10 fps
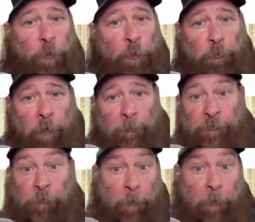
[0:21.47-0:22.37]

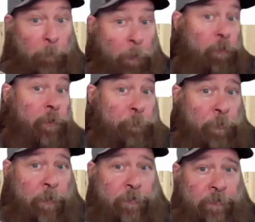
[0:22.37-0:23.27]
programs from our
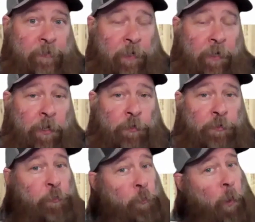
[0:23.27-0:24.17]
marketplace
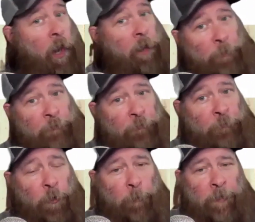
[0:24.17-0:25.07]
to high
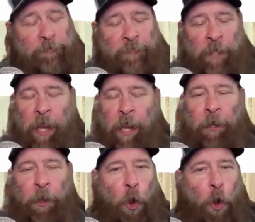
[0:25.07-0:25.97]
performance
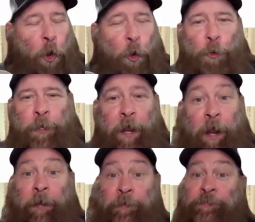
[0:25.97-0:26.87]
and all
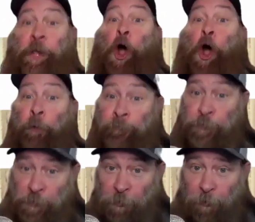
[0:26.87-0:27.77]
kinds of
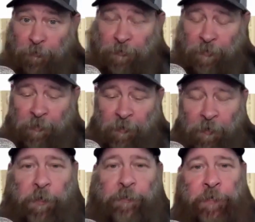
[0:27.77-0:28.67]
dirt.
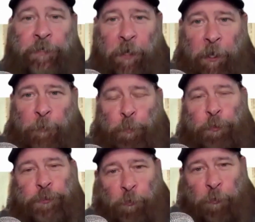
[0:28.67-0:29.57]
Today, we're
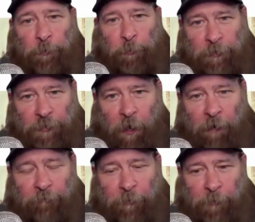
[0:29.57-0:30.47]
joined with
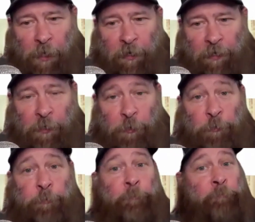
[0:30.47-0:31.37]
John from Låda
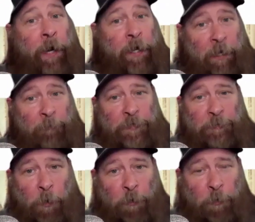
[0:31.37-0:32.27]
Cube. My name
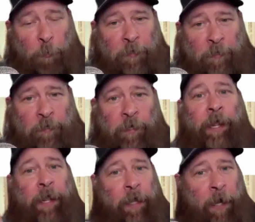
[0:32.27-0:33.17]
is Wille,
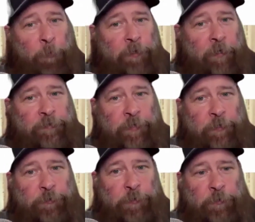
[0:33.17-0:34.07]
and I would like to
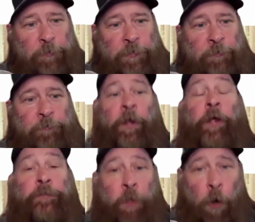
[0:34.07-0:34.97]
introduce you
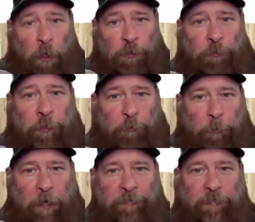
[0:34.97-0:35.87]
to Audree
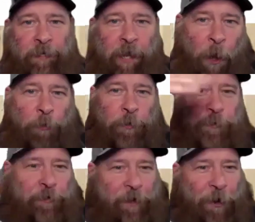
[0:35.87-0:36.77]
Grubesic. How are you
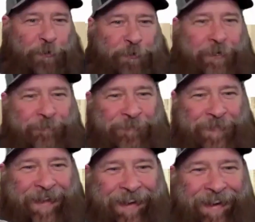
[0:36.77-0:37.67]
today, Audree?
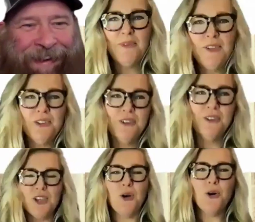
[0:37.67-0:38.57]
I'm doing
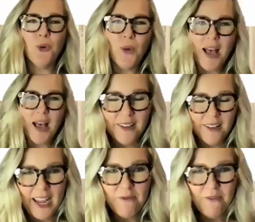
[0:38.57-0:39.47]
so well,
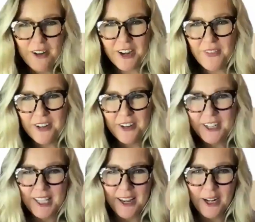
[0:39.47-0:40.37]
and I'm very, very
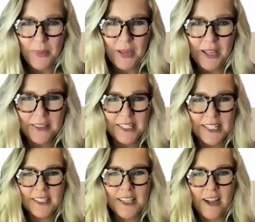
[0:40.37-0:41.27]
excited about this
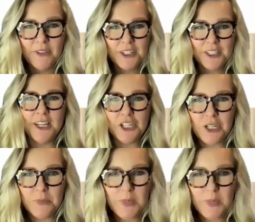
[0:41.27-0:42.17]
next
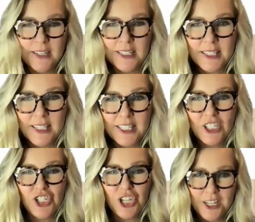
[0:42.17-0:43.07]
conversation because
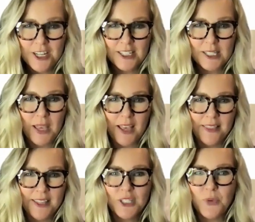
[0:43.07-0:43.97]
this genius
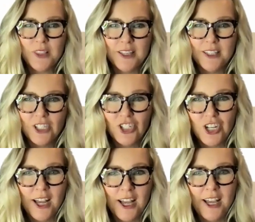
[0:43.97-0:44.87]
man that's with us,
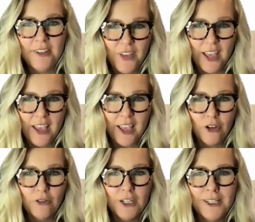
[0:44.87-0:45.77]
John
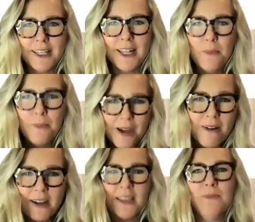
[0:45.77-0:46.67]
Fay, who is an
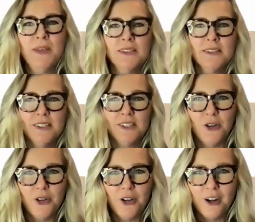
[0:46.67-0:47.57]
American business
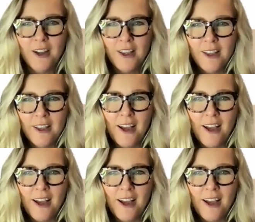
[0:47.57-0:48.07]
owner,